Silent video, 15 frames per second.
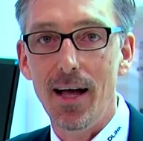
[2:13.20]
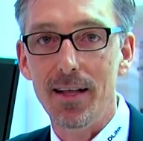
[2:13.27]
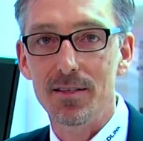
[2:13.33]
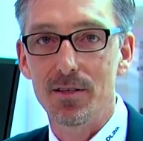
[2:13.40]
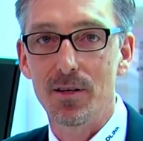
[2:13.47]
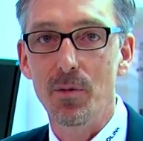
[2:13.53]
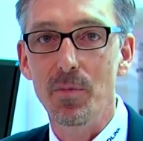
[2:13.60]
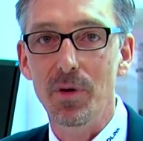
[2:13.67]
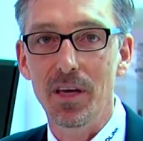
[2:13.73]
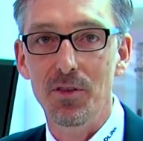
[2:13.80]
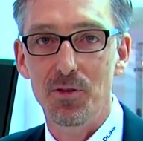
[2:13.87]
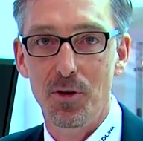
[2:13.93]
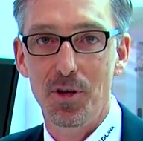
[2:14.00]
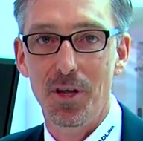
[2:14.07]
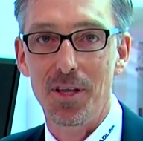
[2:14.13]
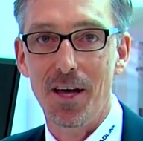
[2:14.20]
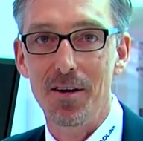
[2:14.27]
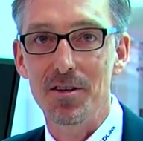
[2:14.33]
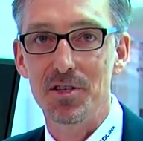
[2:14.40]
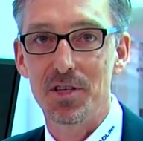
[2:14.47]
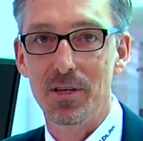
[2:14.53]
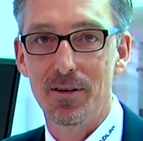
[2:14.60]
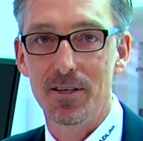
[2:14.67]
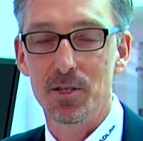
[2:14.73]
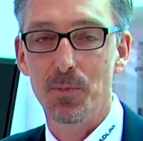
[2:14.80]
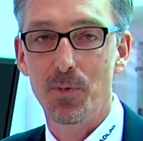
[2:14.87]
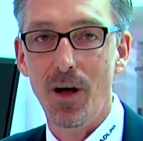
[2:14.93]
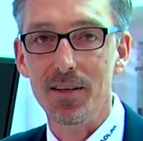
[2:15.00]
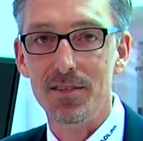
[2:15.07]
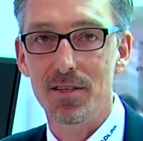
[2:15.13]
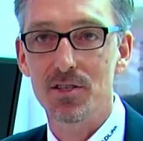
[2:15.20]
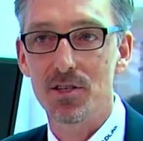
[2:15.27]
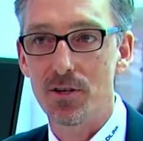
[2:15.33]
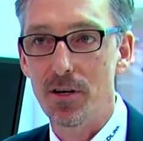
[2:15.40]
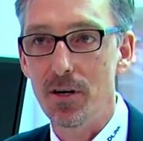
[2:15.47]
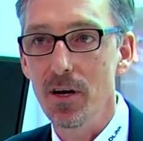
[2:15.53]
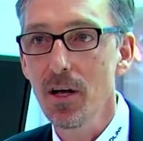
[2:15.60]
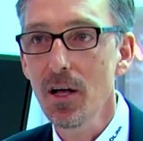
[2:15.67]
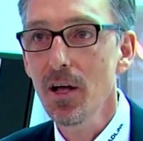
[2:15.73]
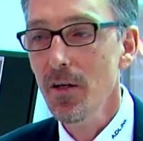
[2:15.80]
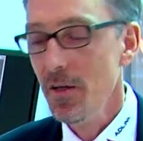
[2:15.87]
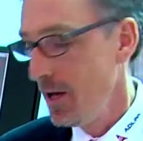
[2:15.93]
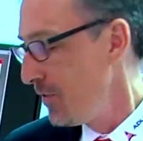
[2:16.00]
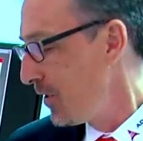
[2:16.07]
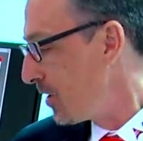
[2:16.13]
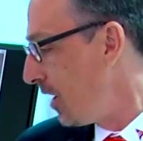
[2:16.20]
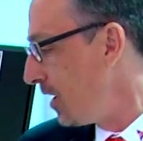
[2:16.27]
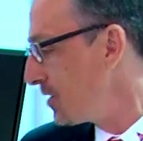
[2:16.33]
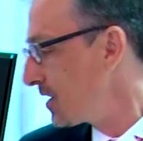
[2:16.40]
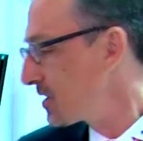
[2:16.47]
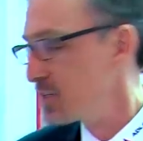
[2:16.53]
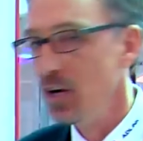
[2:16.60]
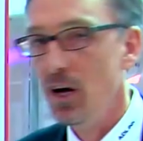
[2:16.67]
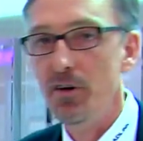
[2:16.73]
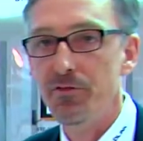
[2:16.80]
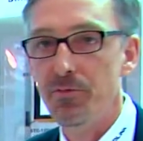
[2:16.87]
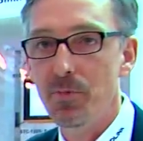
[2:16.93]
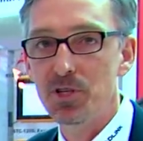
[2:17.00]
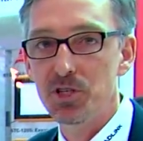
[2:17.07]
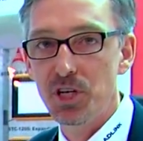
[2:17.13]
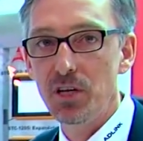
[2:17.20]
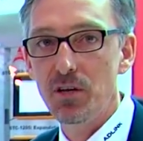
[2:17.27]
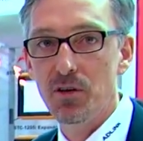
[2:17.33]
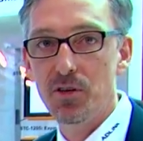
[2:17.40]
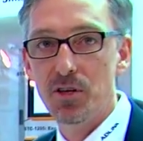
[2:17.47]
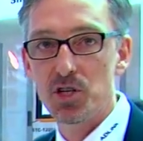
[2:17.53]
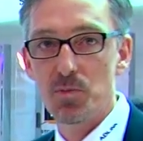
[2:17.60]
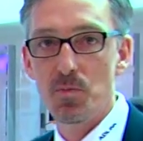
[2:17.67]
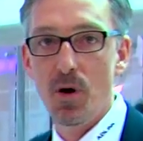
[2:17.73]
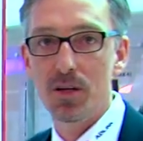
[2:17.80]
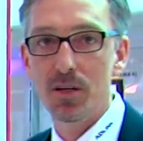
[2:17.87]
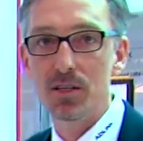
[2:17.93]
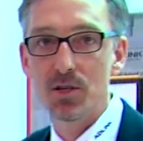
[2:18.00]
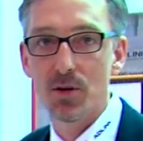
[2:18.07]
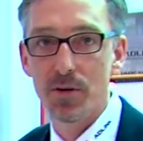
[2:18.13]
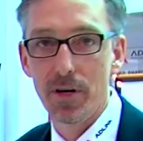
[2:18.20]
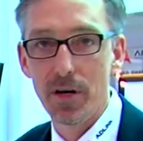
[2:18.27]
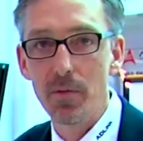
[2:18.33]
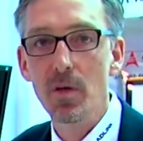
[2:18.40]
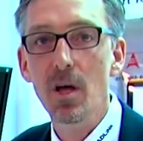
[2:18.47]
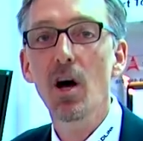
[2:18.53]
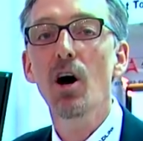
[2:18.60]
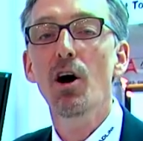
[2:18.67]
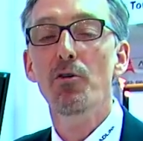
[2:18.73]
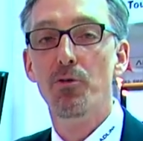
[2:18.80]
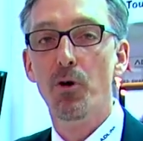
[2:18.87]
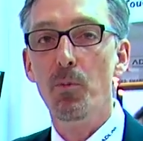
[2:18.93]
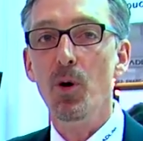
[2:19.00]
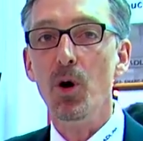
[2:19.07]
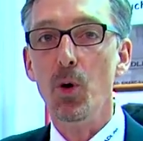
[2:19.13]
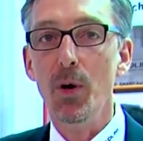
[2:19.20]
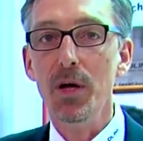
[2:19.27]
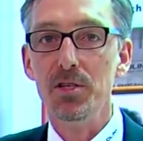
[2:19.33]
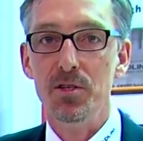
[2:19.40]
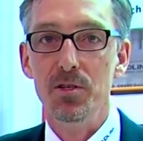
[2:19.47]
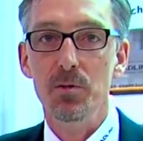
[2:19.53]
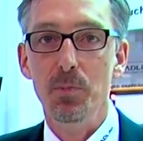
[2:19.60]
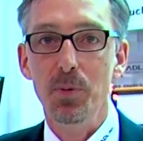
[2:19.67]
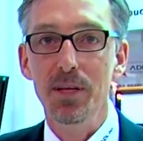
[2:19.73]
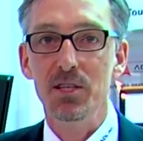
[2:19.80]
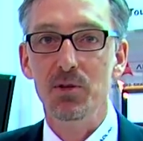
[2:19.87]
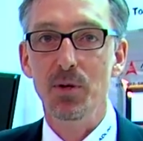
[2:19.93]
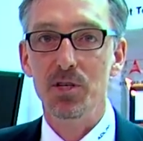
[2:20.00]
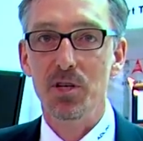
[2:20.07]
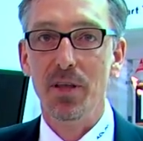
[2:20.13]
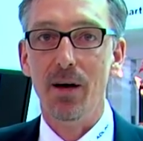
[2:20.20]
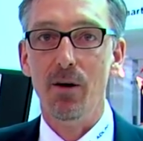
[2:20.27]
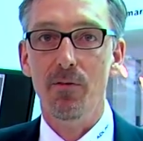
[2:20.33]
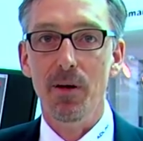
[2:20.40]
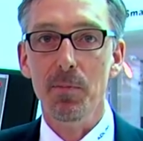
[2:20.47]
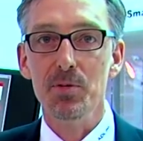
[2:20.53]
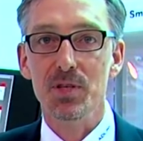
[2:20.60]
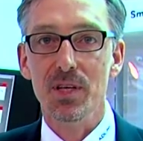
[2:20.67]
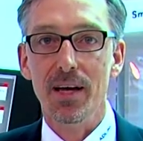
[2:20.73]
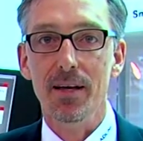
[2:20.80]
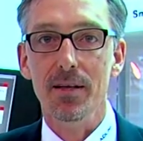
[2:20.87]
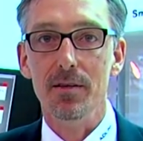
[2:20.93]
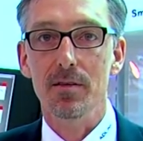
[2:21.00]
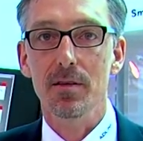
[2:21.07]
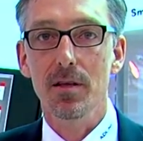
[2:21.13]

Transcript: Atom E3800 series processor in the context of machine condition monitoring. For more questions, please visit our website,